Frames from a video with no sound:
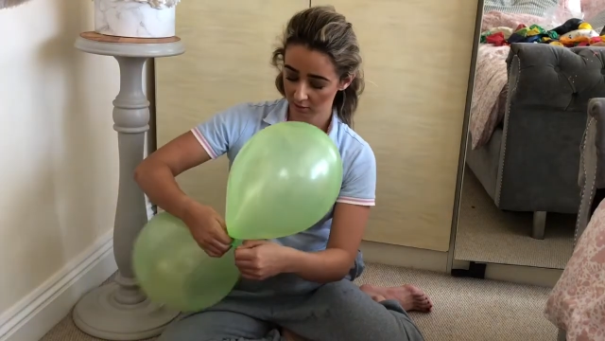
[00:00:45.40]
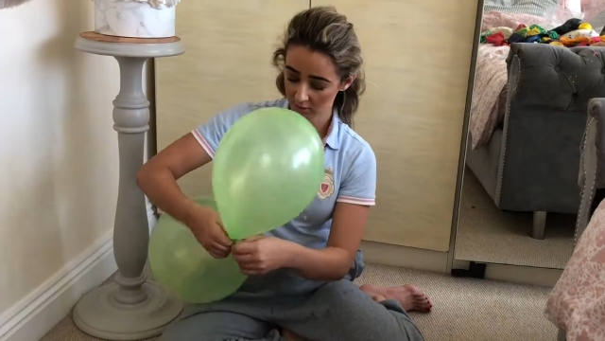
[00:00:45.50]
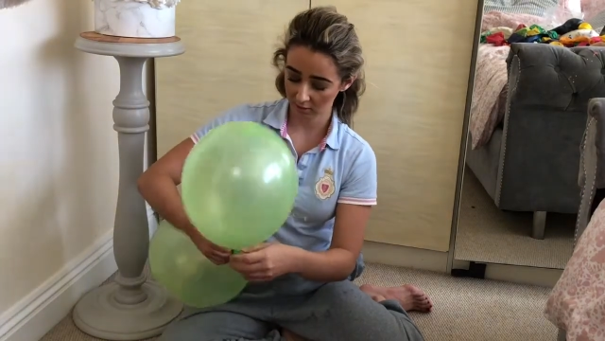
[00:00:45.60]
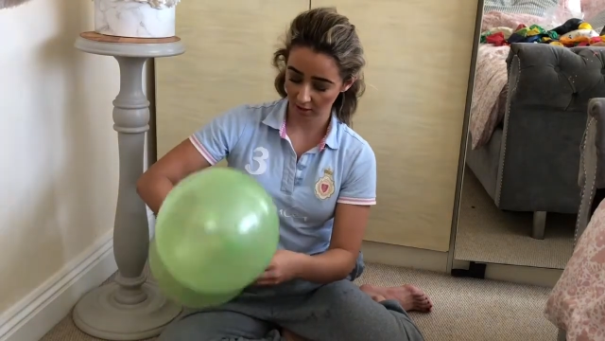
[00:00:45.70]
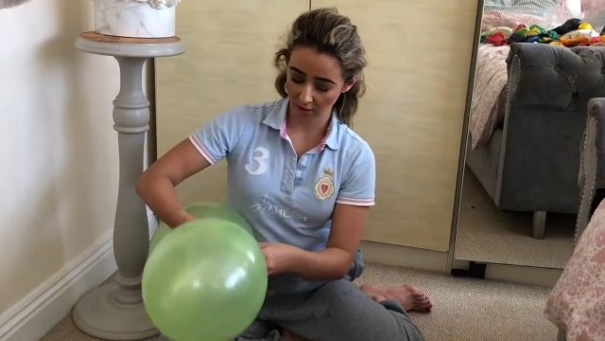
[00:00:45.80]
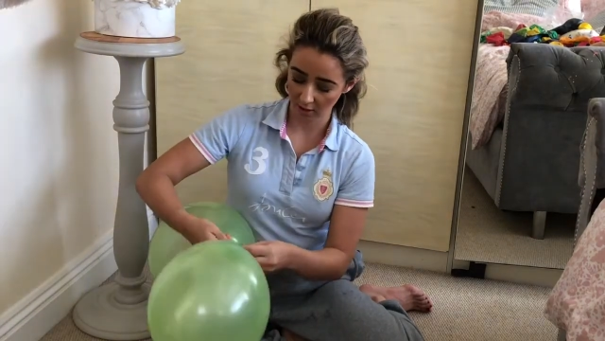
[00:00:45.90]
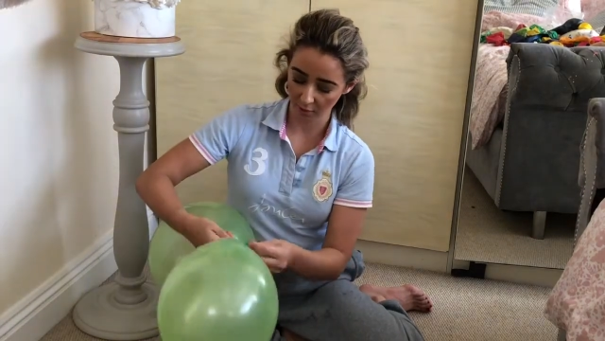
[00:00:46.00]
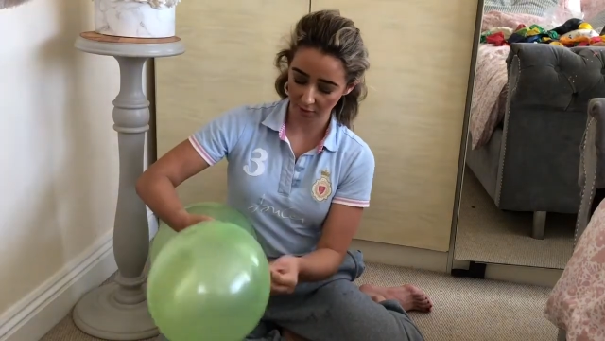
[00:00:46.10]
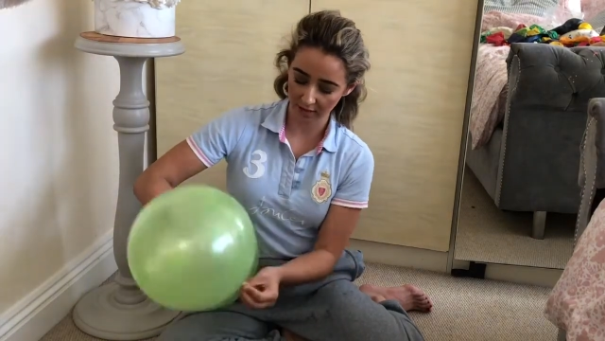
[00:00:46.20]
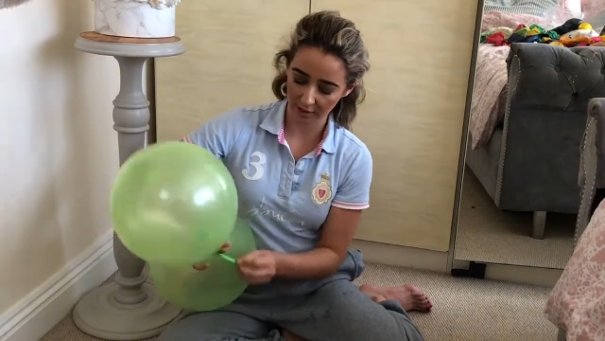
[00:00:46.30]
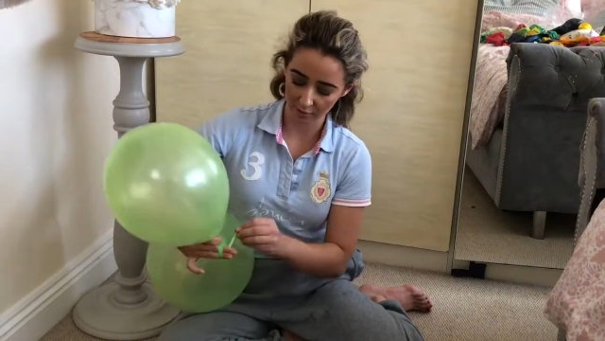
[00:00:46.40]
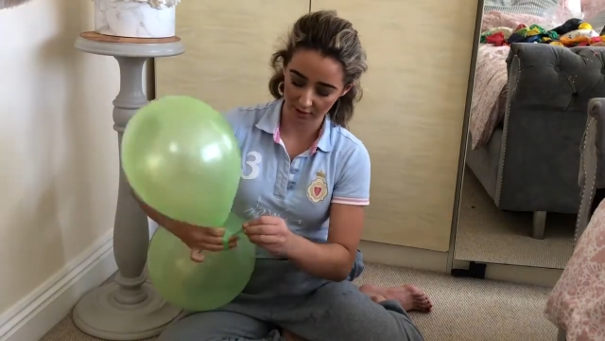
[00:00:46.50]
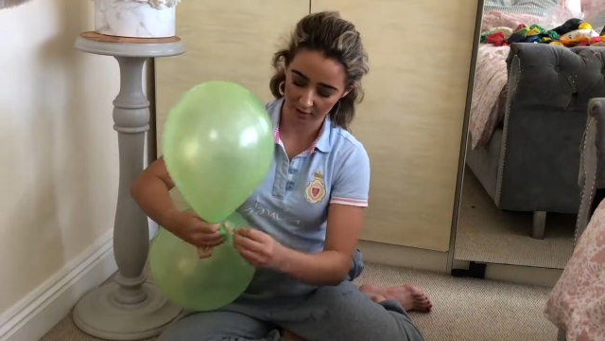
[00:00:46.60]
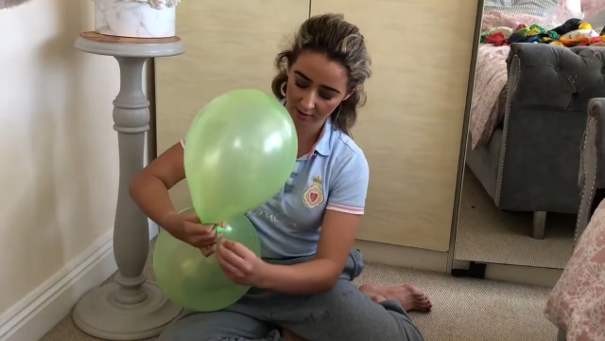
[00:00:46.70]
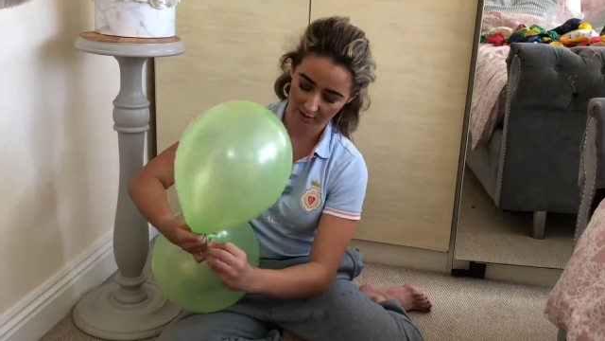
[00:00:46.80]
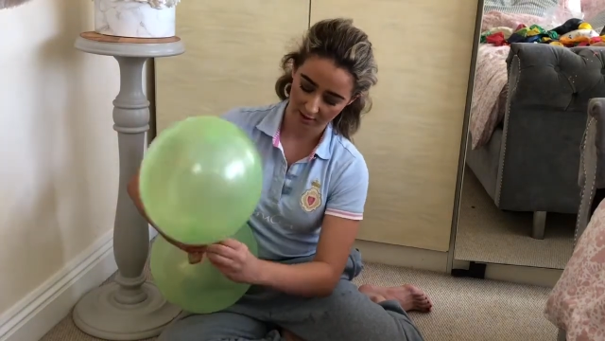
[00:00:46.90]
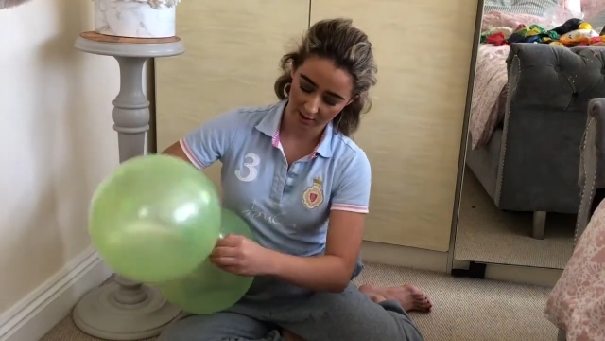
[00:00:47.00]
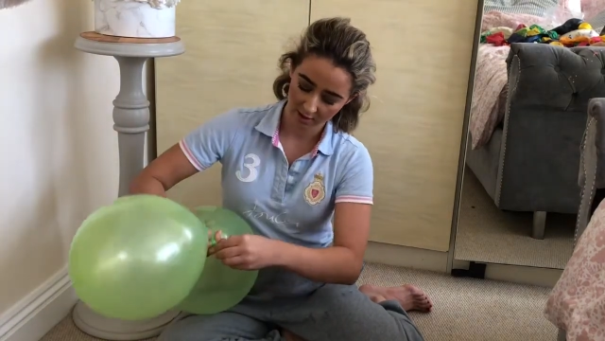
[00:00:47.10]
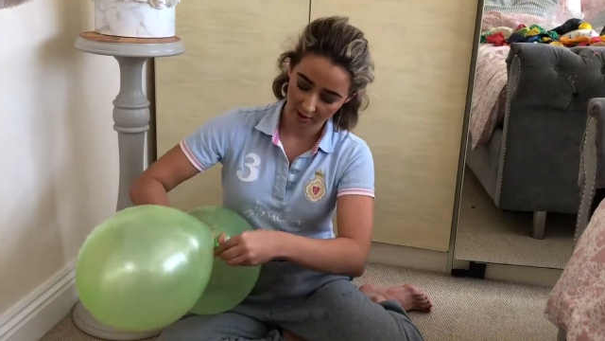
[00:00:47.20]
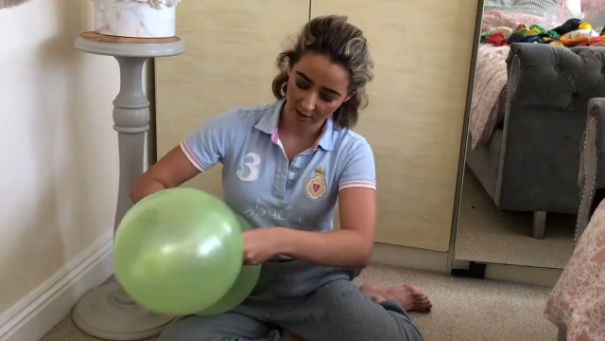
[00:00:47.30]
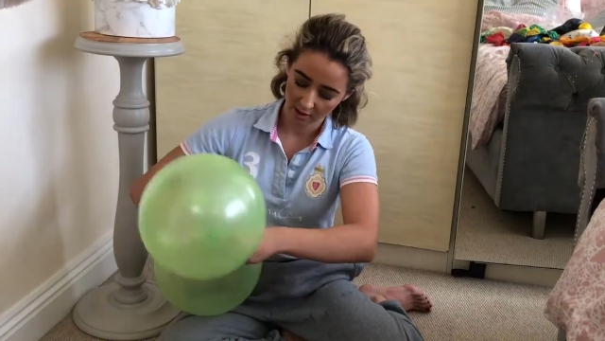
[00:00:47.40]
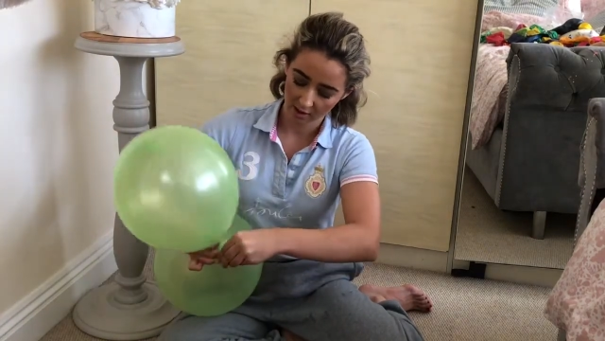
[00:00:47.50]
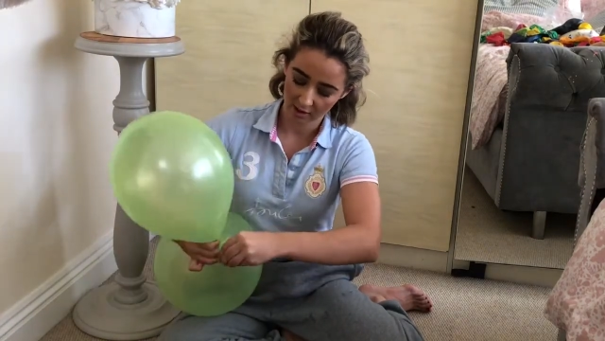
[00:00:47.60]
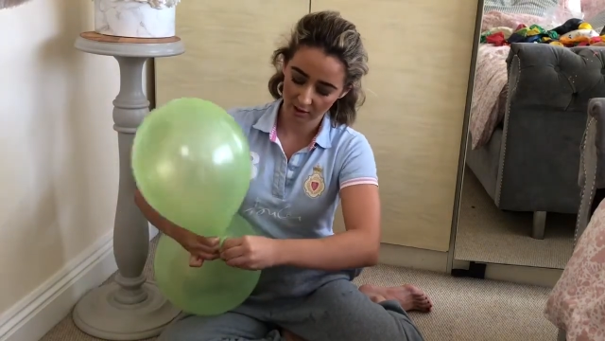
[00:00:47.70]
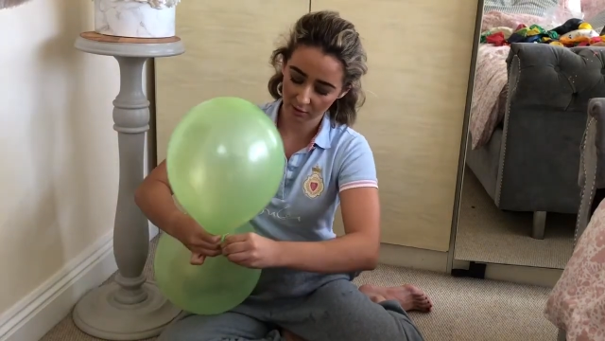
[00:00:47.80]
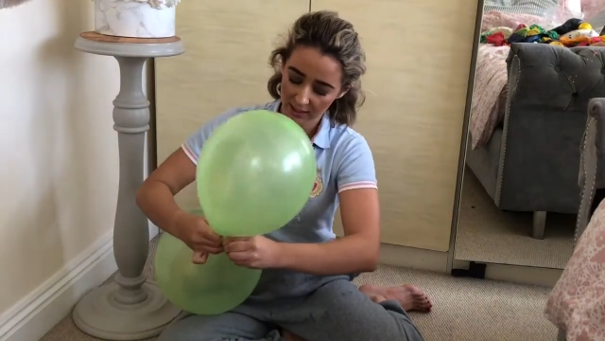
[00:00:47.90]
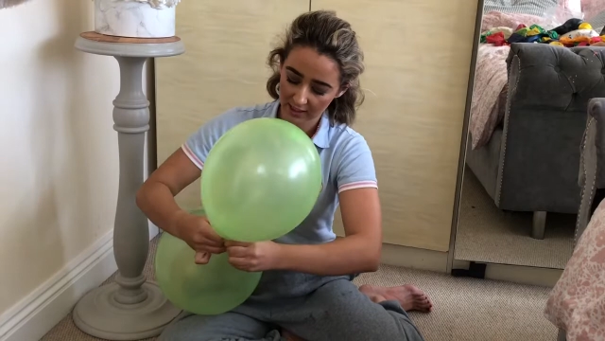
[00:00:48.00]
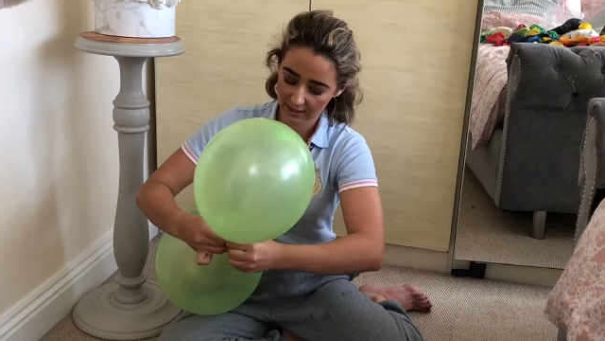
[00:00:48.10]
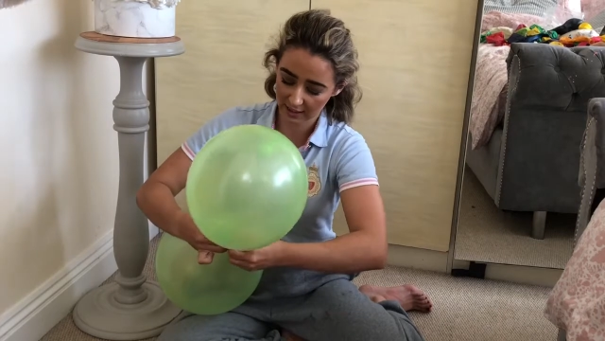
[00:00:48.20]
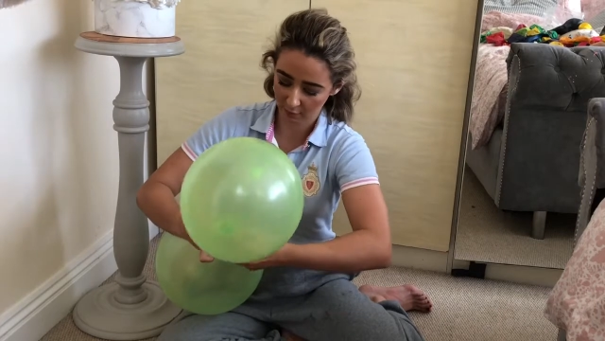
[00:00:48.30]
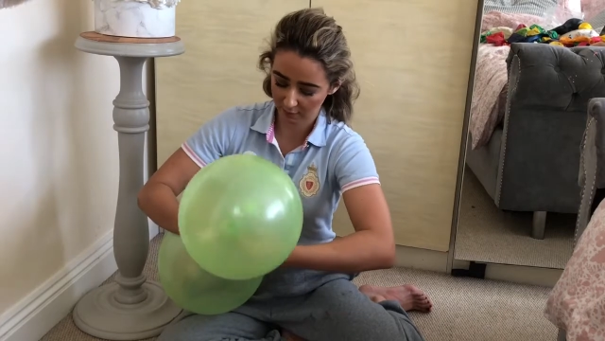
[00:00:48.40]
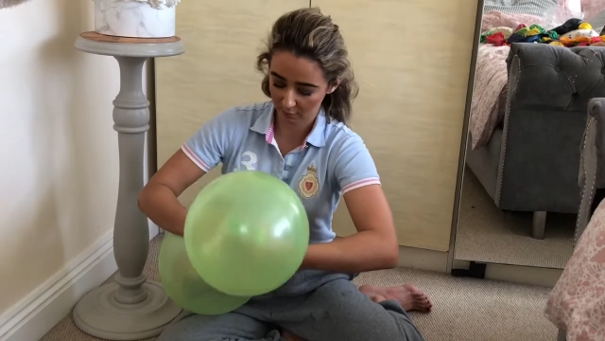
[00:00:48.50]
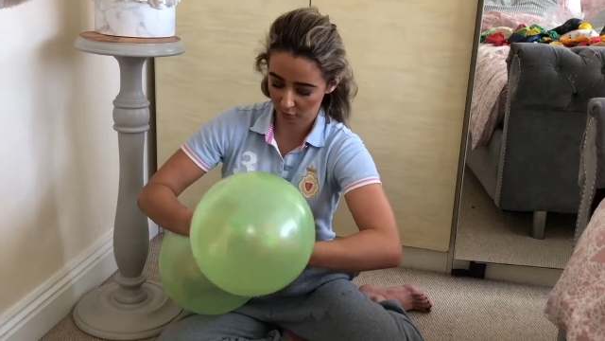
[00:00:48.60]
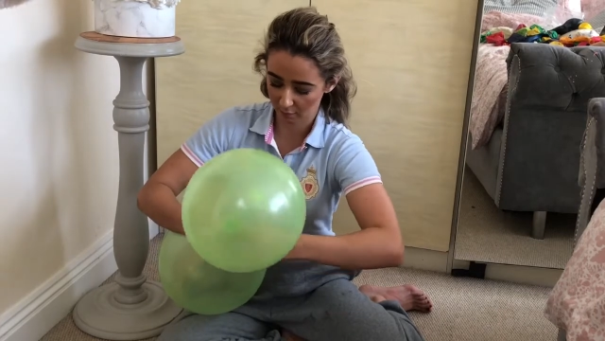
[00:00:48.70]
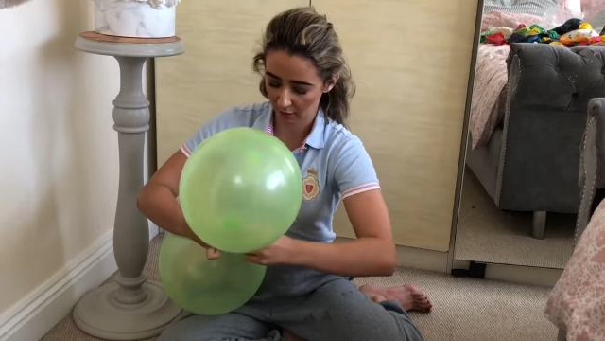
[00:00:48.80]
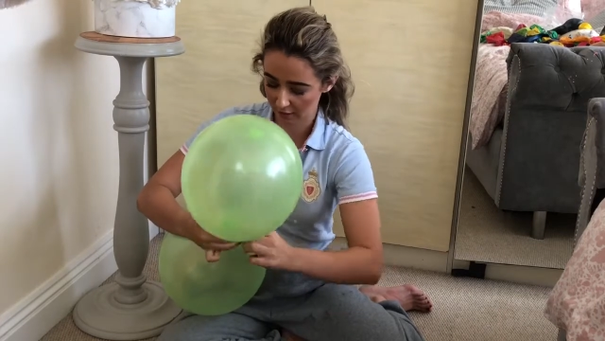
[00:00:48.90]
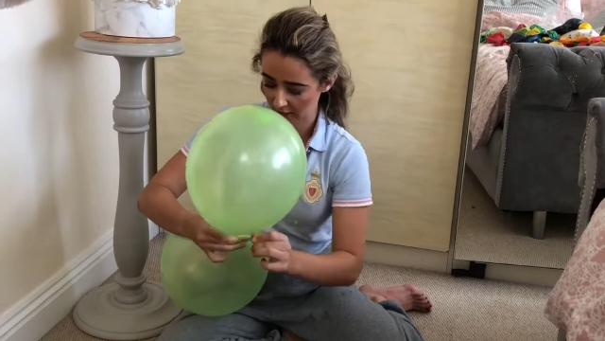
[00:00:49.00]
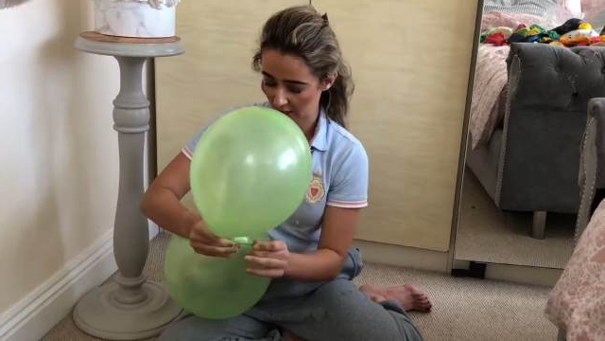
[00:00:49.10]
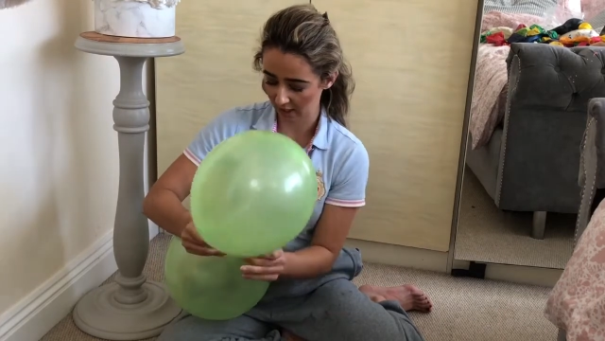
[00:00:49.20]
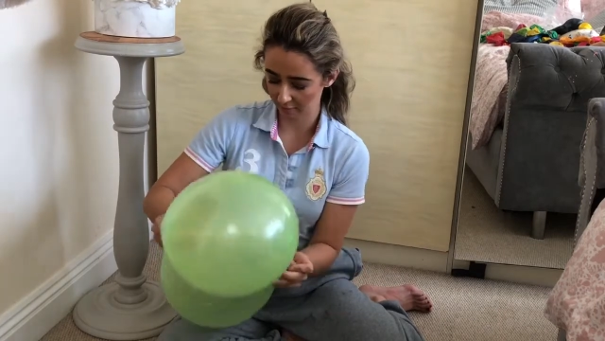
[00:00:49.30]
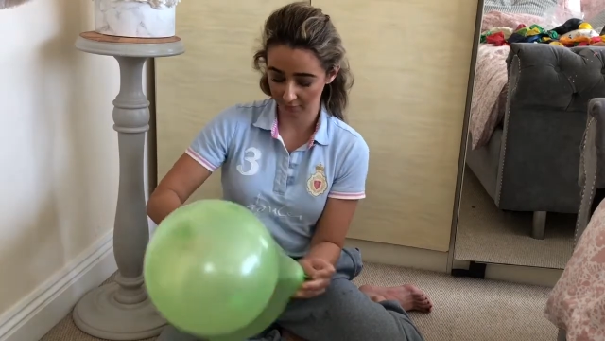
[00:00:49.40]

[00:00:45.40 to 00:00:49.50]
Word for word: So I want that one. This one needs a little bit more blowing up.